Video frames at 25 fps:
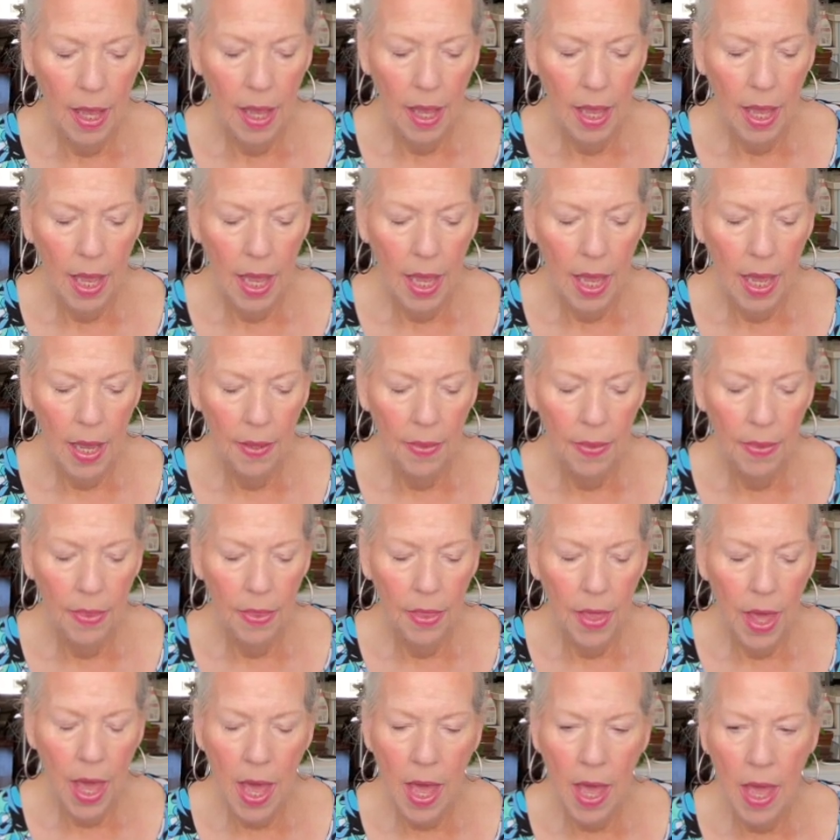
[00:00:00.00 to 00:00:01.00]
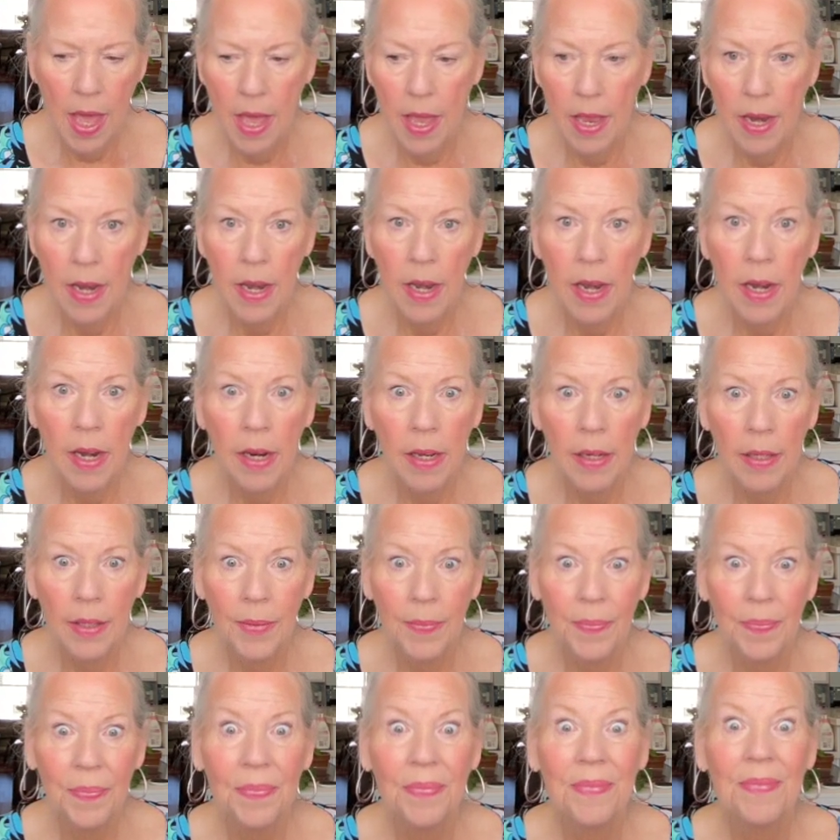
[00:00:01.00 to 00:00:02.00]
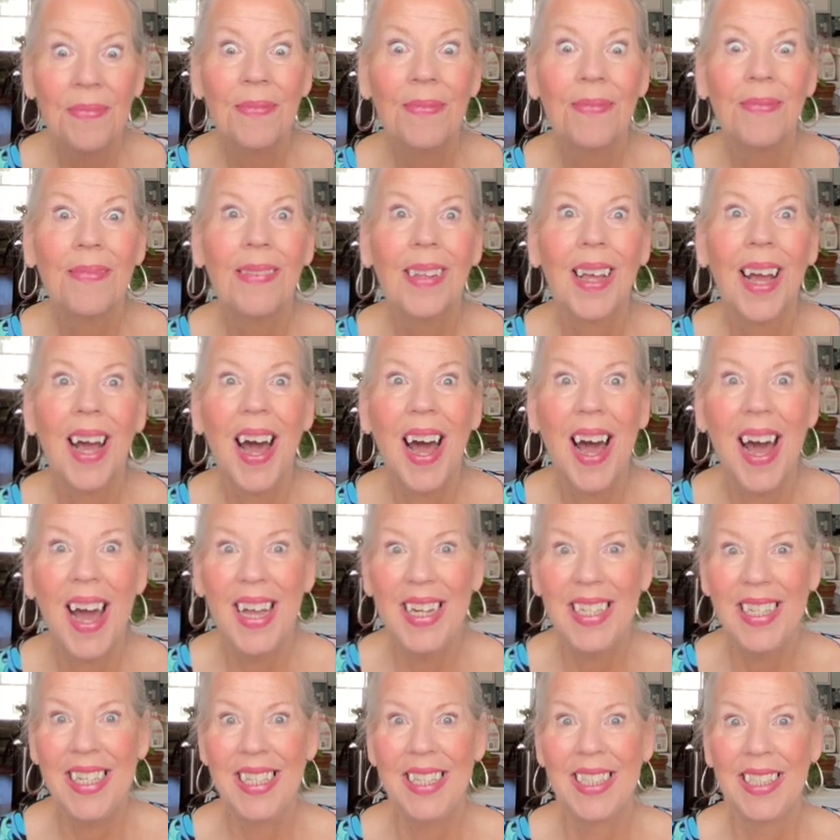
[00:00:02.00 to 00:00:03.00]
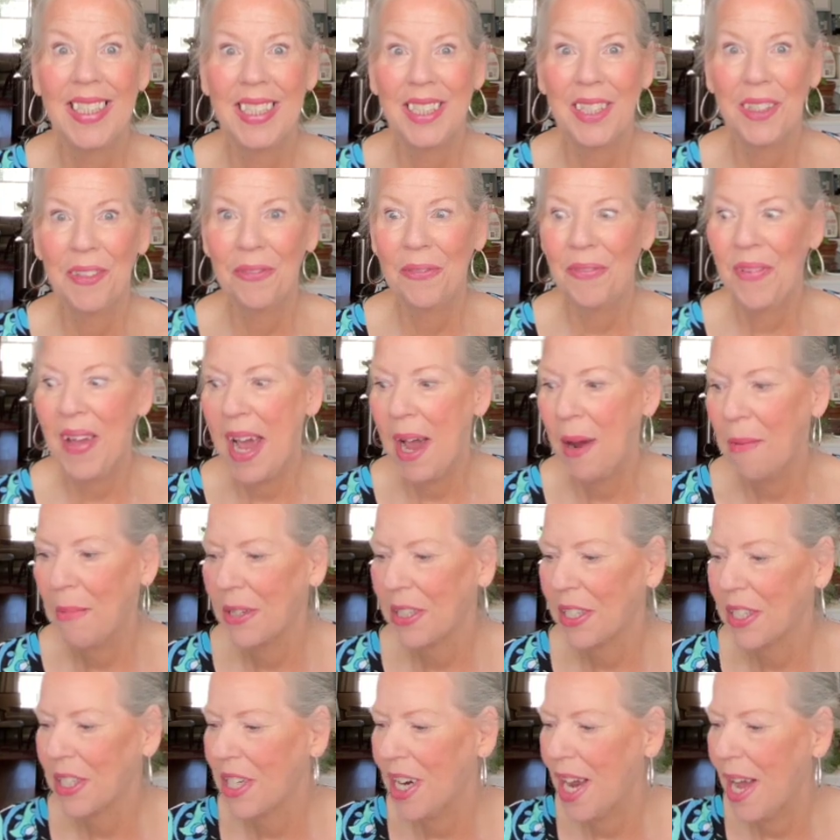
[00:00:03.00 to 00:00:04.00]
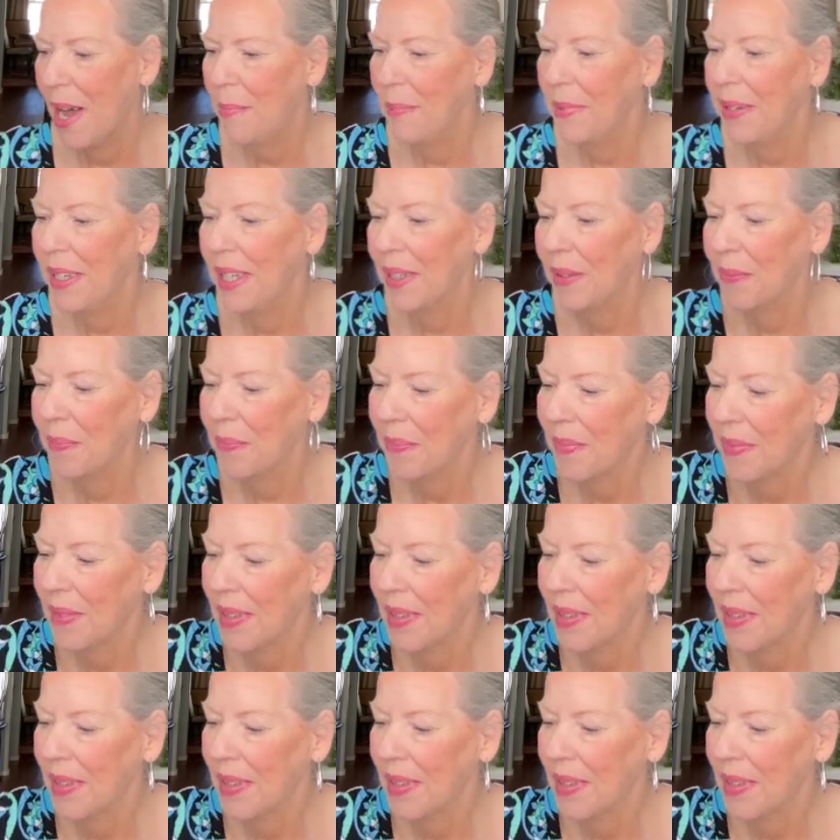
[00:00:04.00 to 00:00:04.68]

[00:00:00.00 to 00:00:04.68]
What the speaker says: And then I did a little fabric shopping.